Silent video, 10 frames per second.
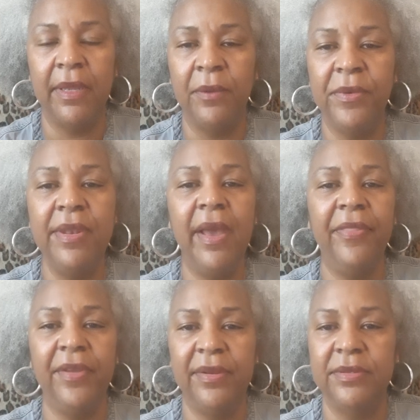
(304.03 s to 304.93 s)

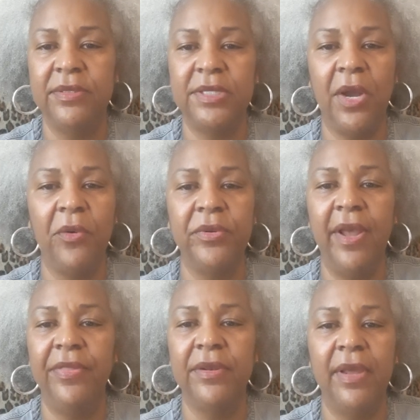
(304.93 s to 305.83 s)
Nothing showed
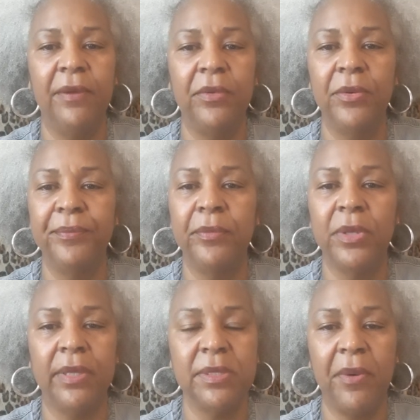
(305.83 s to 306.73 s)
nothing that we were
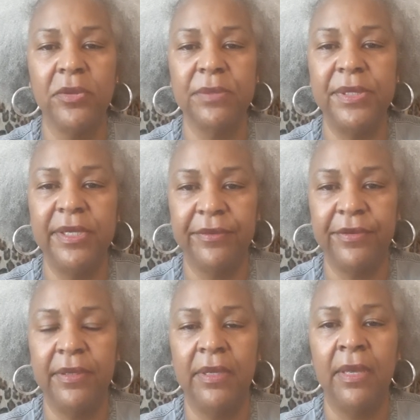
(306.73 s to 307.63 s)
supposed to be
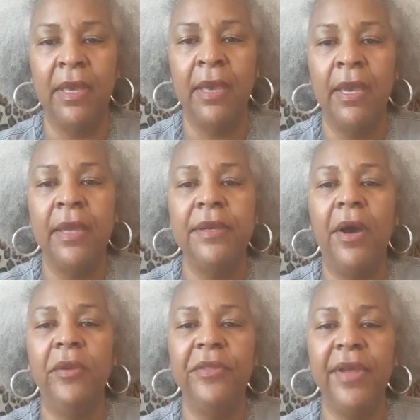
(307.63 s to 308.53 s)
different. The
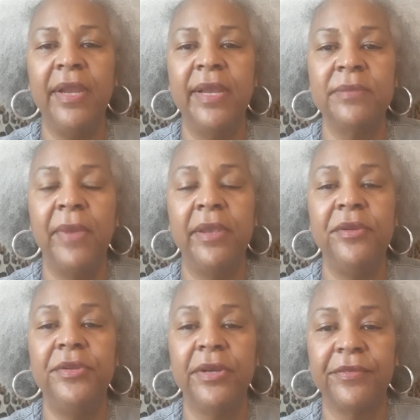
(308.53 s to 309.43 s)
only thing that's make
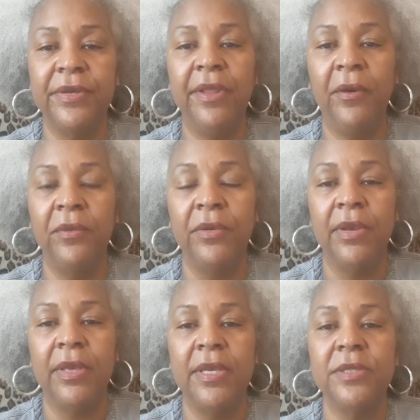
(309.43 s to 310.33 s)
you different, though,
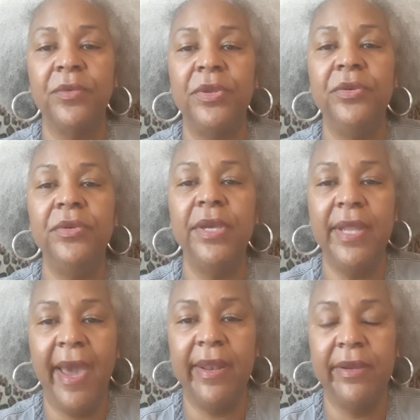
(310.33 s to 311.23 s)
is when you get
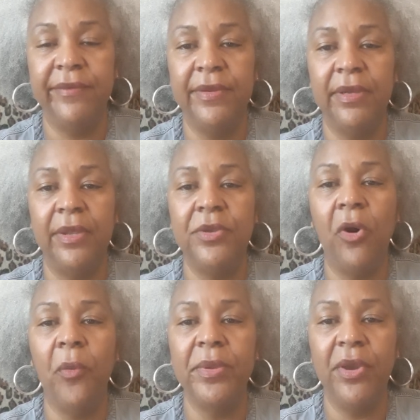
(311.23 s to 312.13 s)
out of it and you
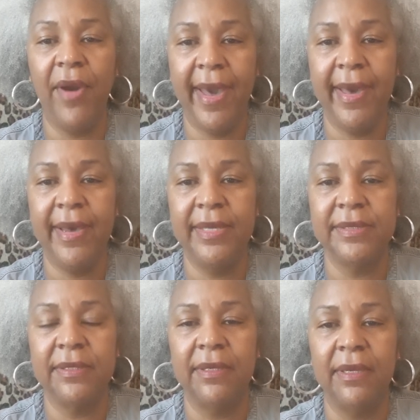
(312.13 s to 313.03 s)
open your
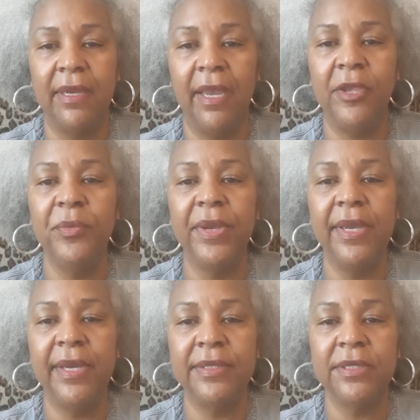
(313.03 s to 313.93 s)
eyes and you
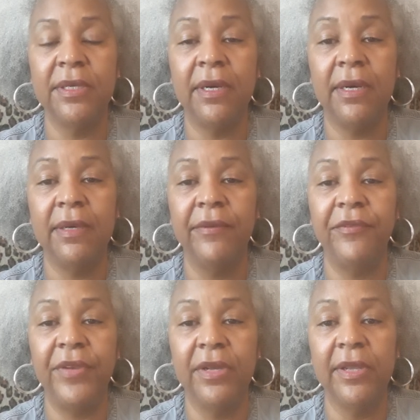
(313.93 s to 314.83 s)
begin to
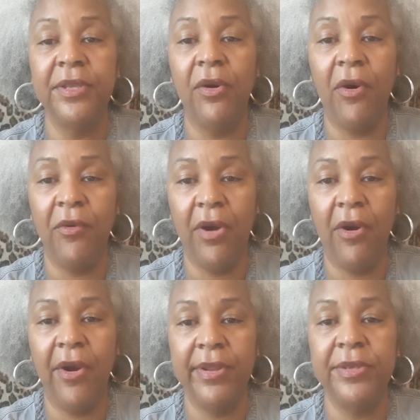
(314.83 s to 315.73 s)
feel in your own
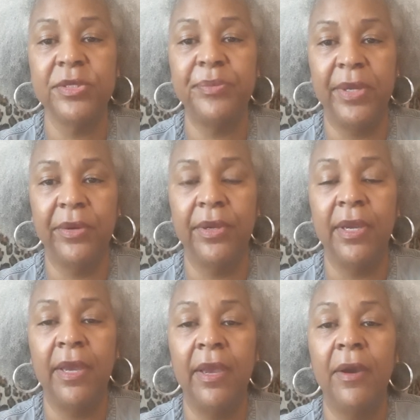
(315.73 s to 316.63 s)
heart and your spirit
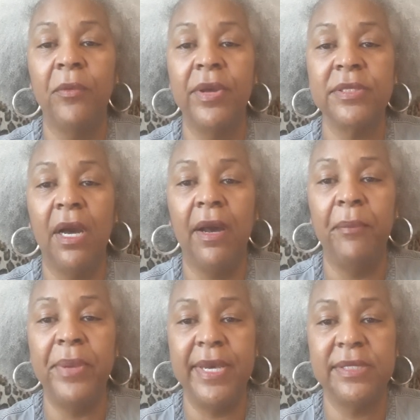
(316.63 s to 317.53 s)
what's
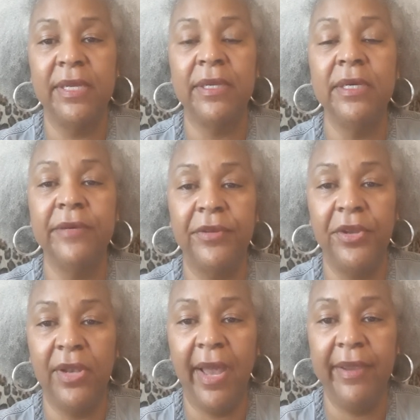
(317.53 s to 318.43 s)
best and good for
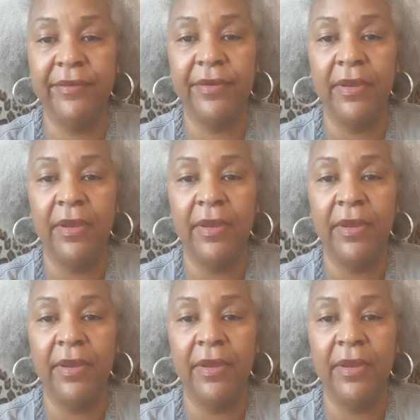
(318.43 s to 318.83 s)
your life.